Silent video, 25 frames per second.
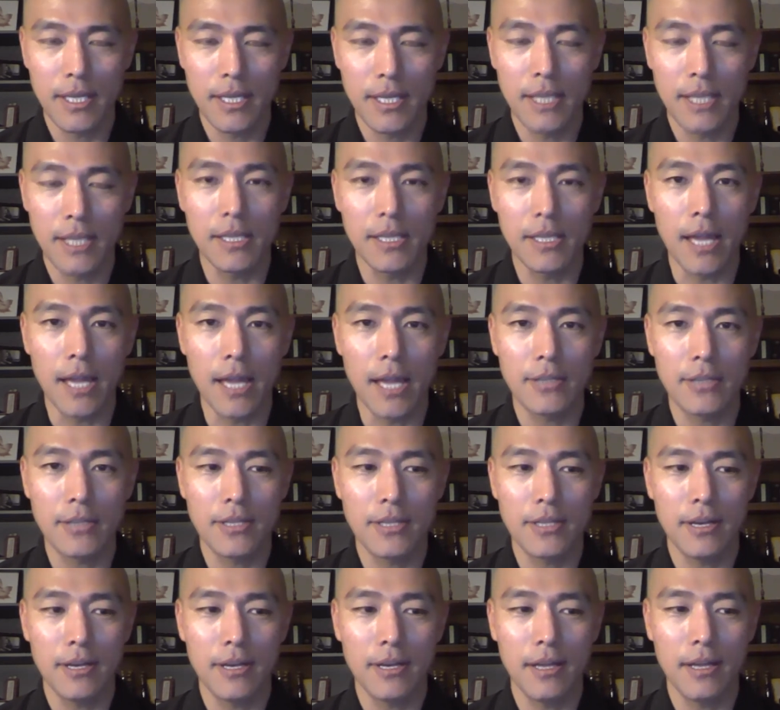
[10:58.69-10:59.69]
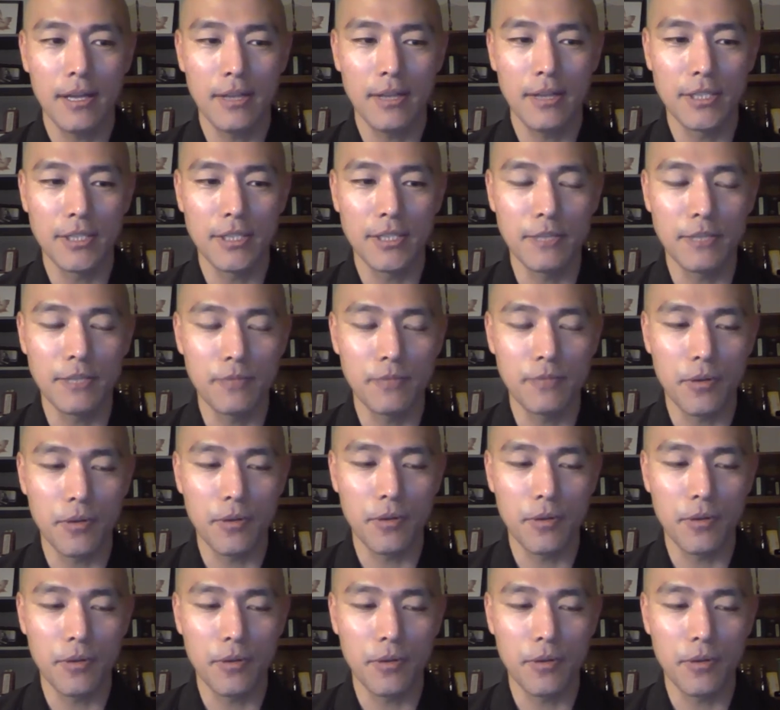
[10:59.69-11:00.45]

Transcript: intellect, looking for